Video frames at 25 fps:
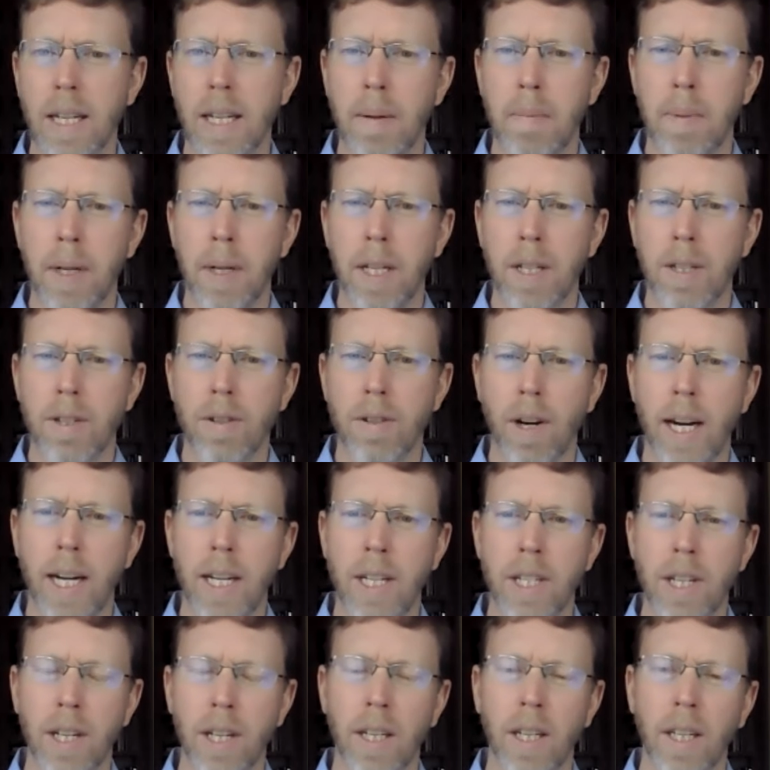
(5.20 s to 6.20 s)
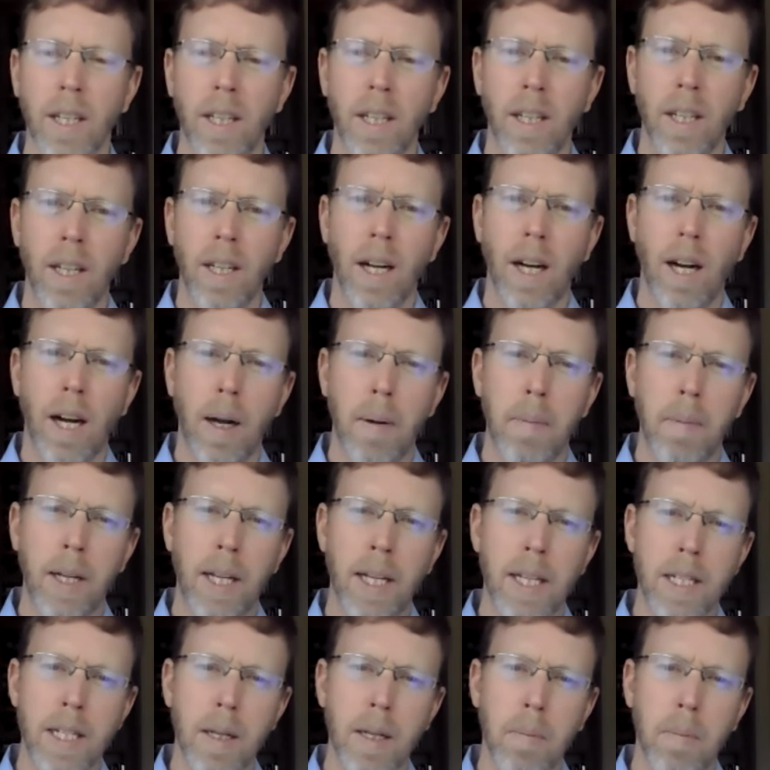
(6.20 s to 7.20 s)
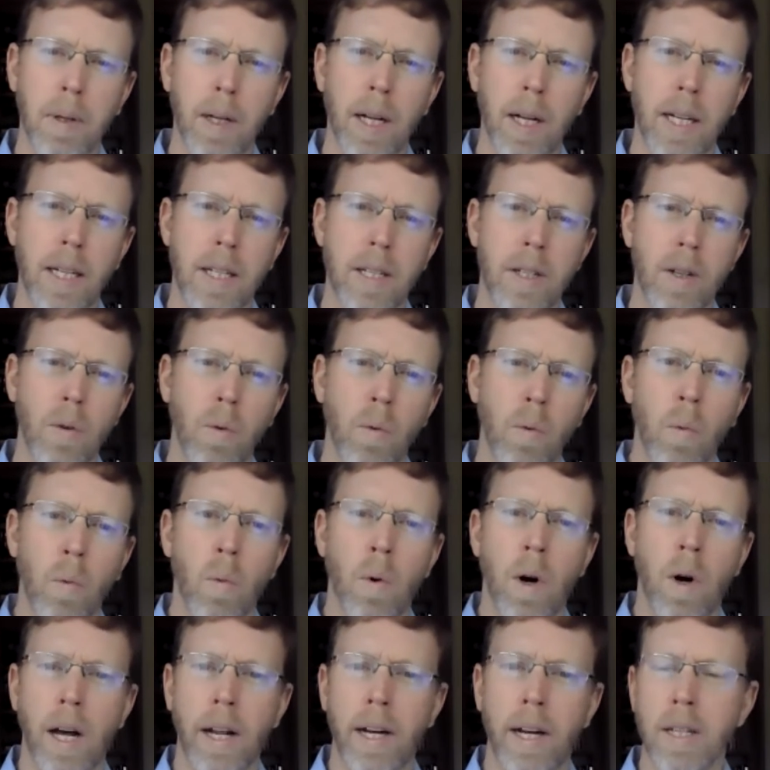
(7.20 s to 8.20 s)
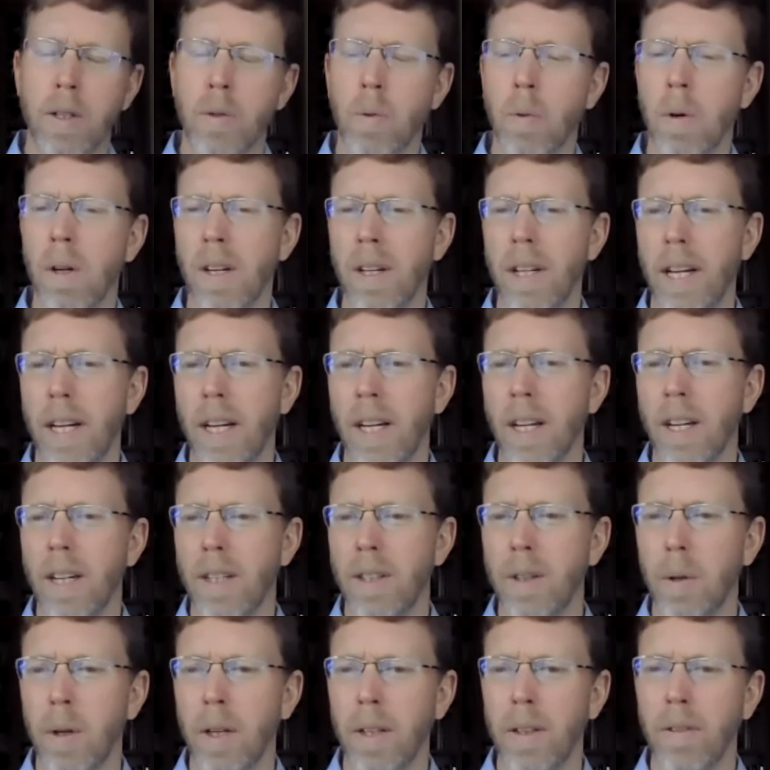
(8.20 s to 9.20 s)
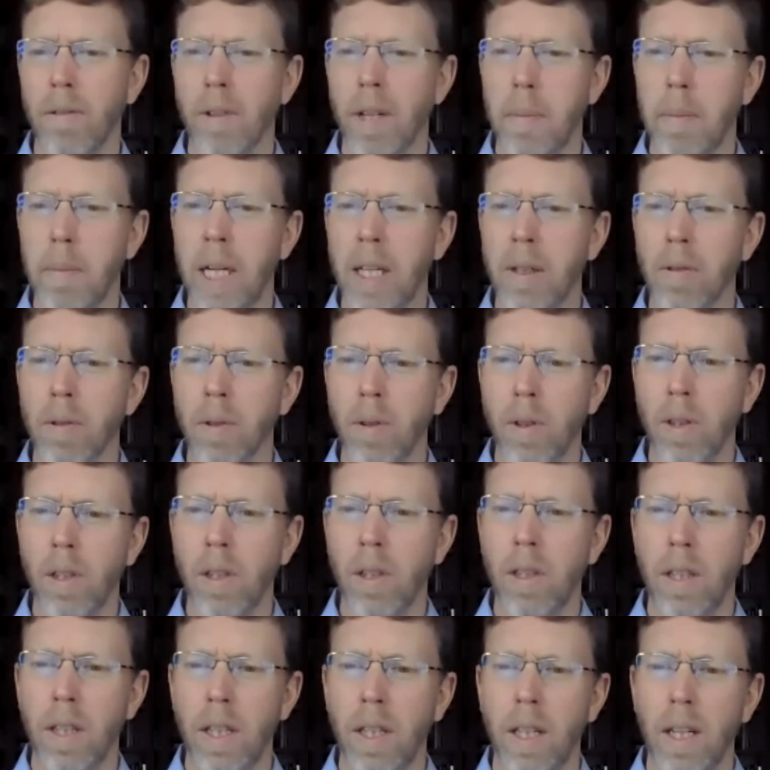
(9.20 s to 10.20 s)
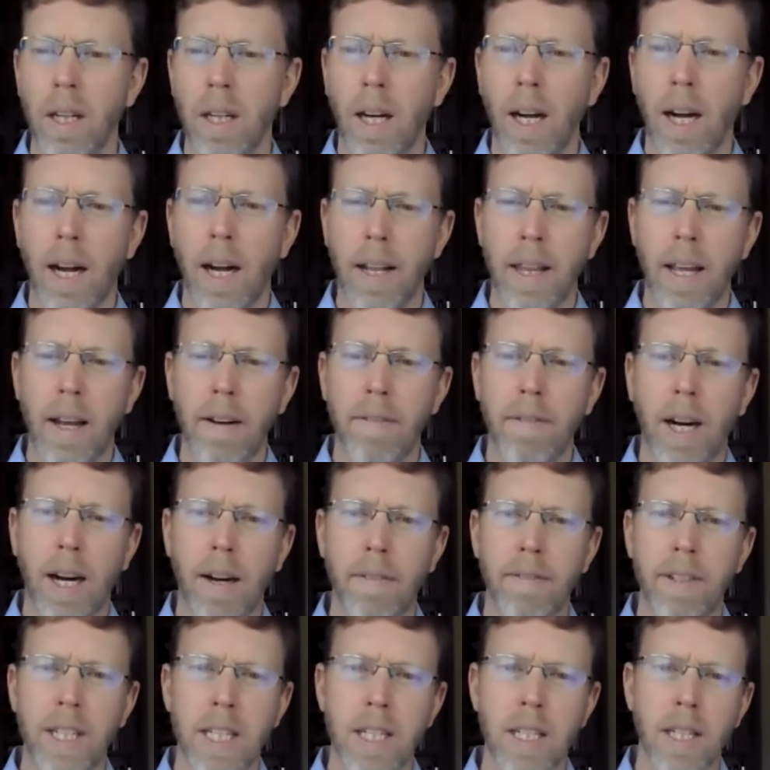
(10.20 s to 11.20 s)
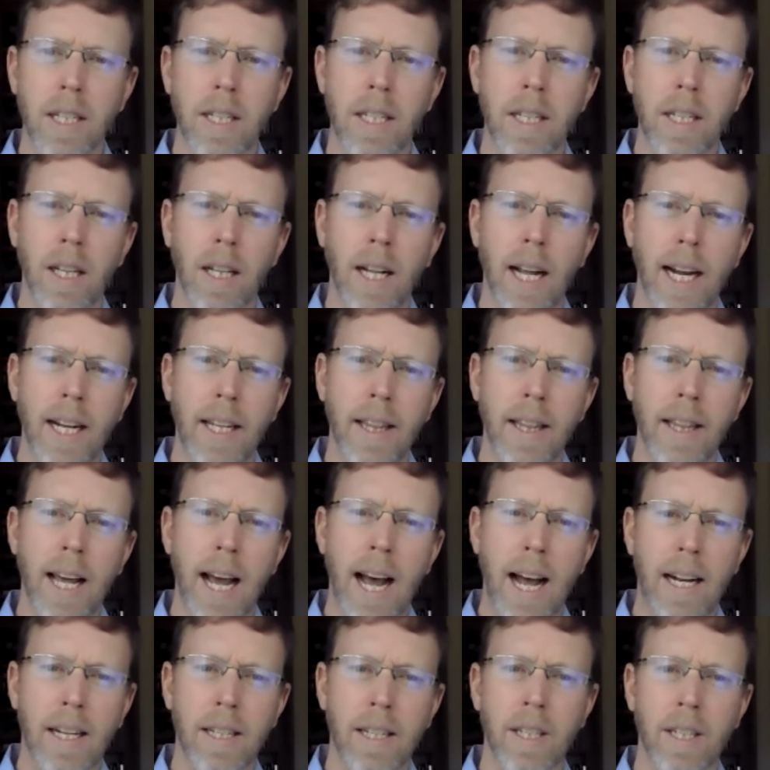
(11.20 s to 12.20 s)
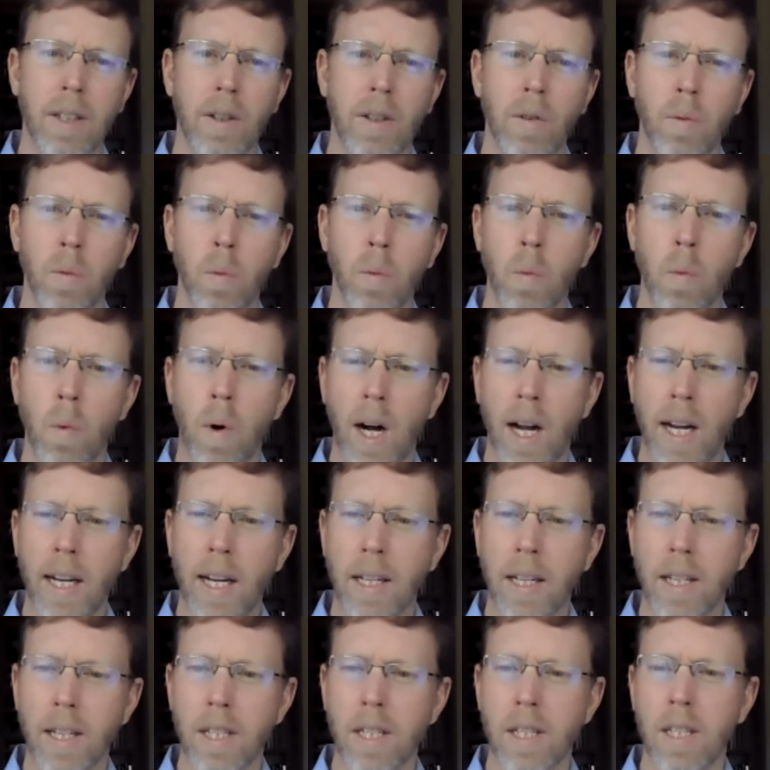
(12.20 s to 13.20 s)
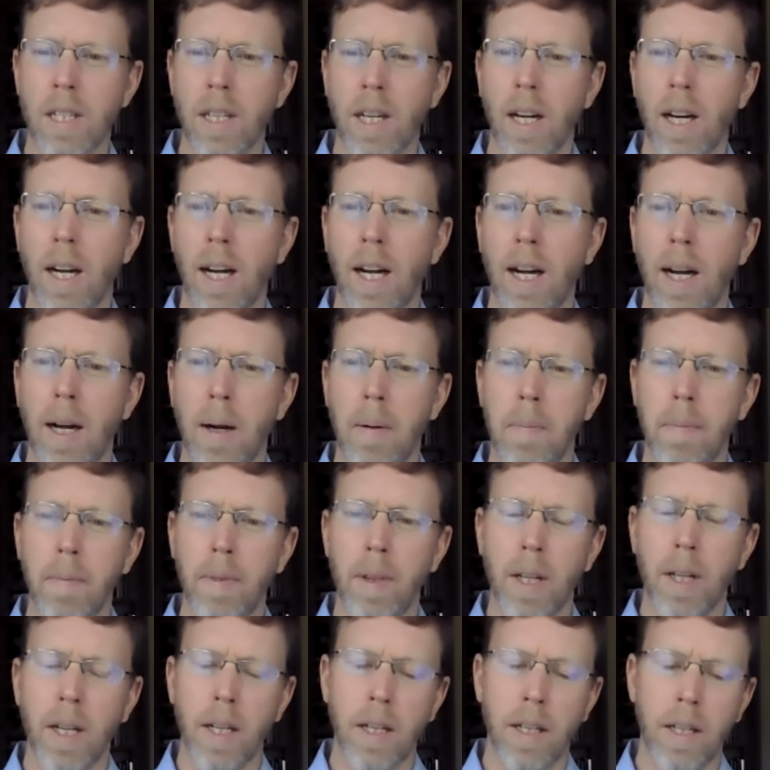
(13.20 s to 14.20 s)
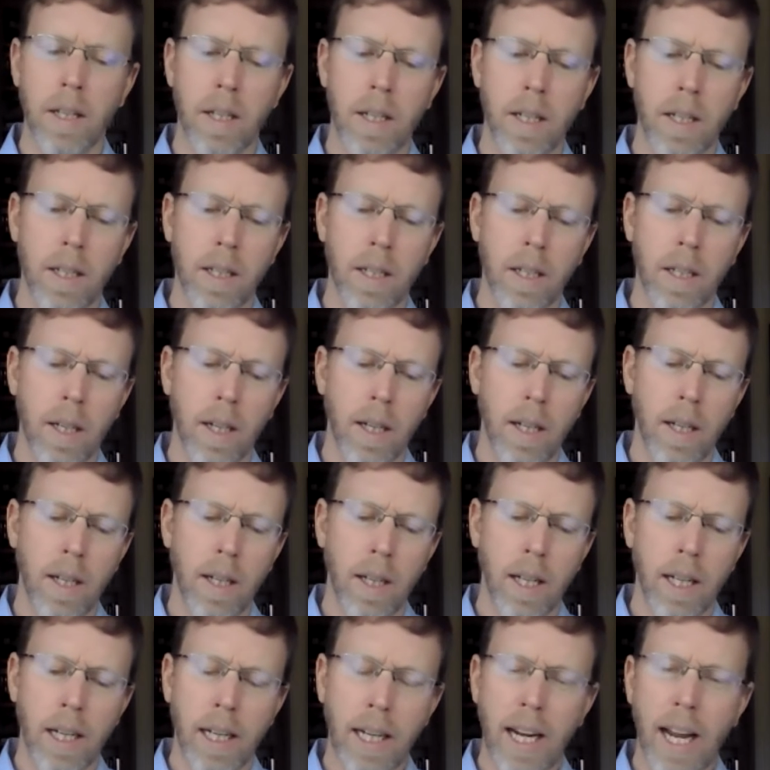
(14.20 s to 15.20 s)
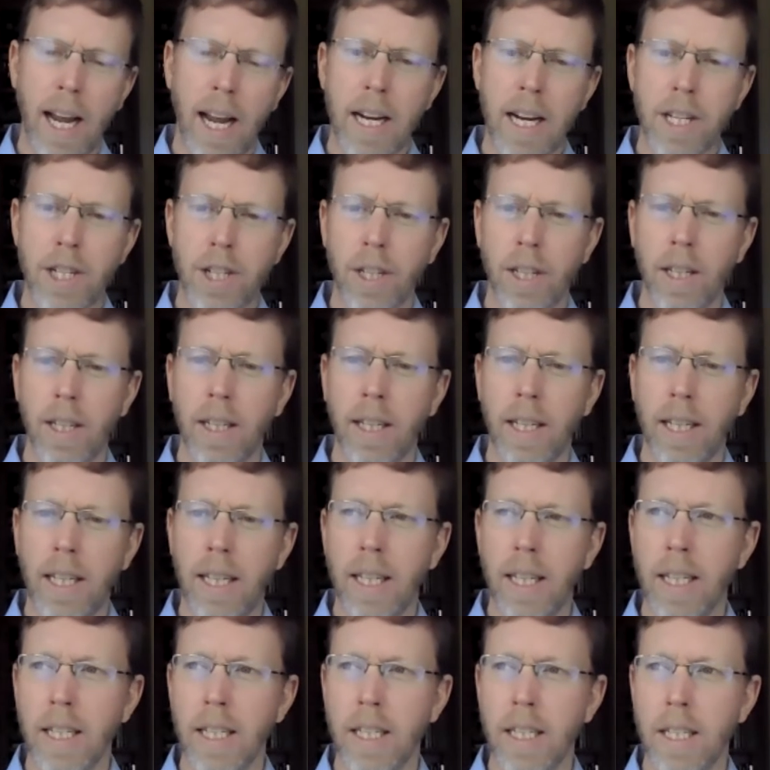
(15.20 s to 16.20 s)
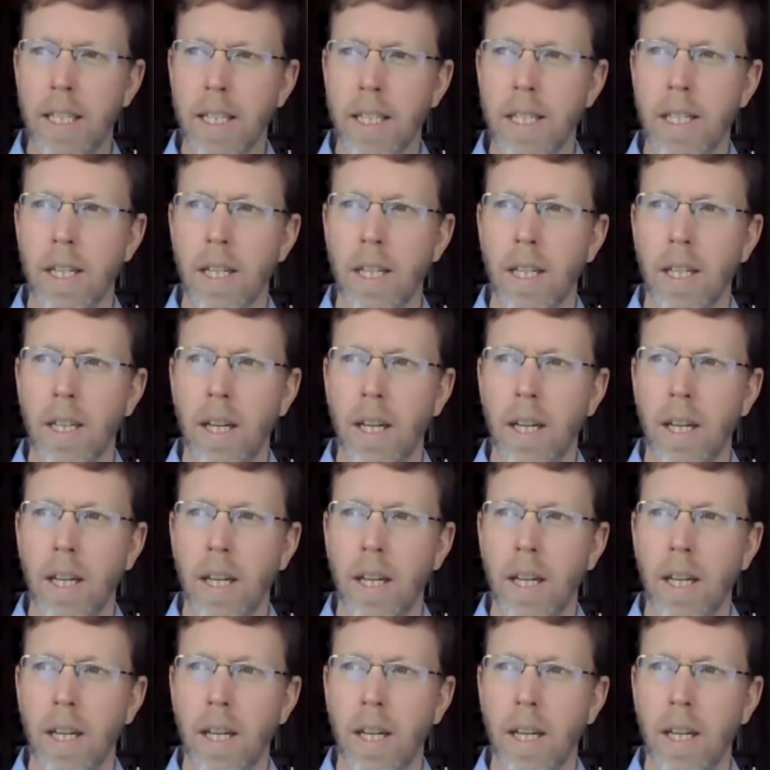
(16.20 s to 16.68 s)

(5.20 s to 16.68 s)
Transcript: administration gets in place. One is, what are they going to do on the rebate rule? They've obviously delayed that once. The litigation is